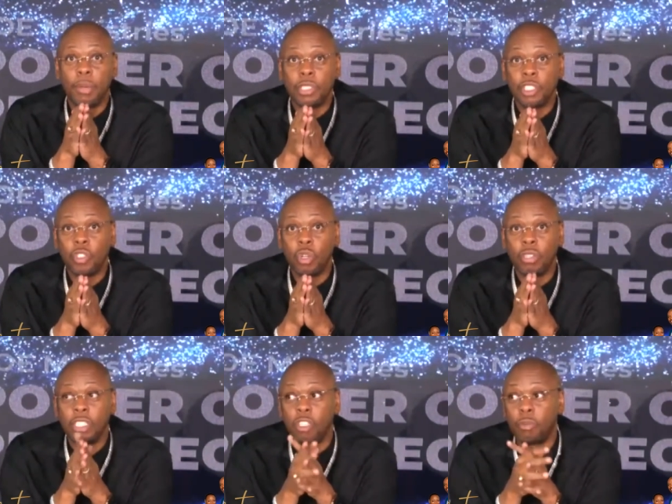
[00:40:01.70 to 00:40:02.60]
our
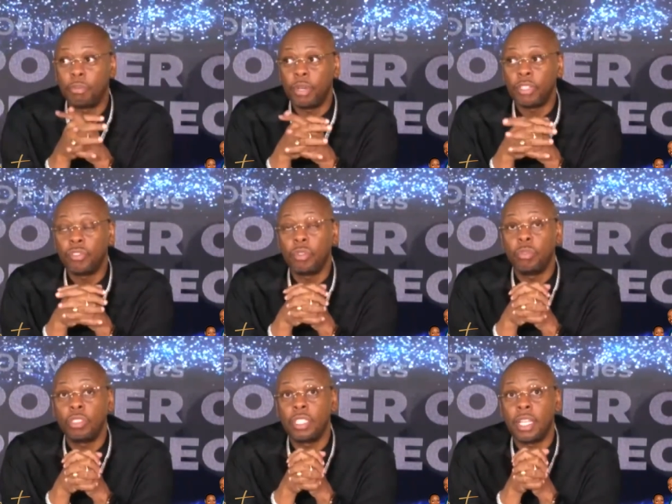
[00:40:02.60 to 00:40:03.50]
story, the oppressor
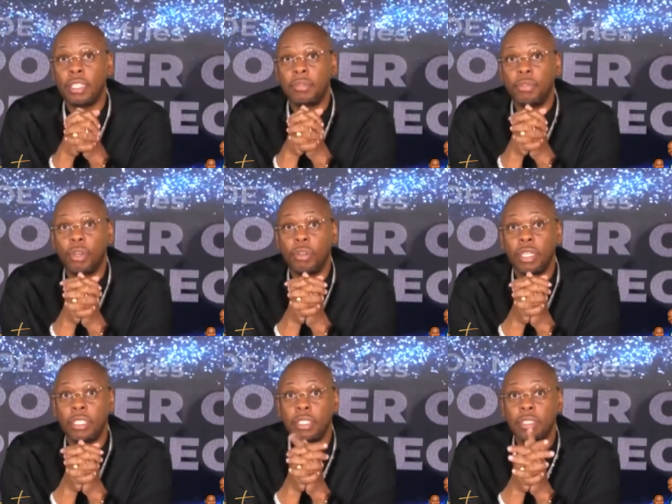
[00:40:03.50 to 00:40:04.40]
will tell it
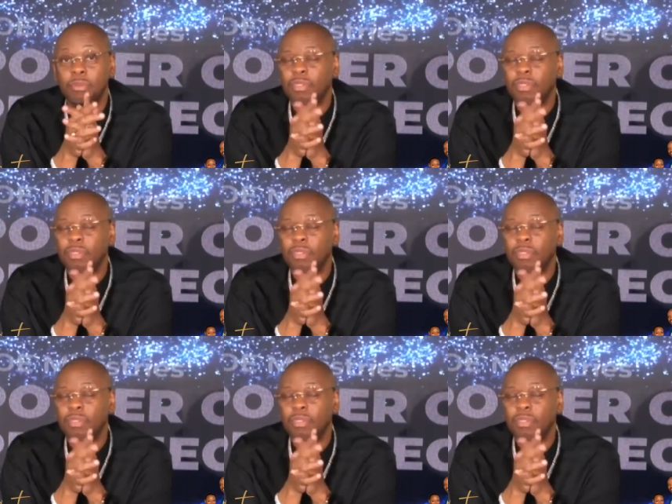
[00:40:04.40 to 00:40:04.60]
for us.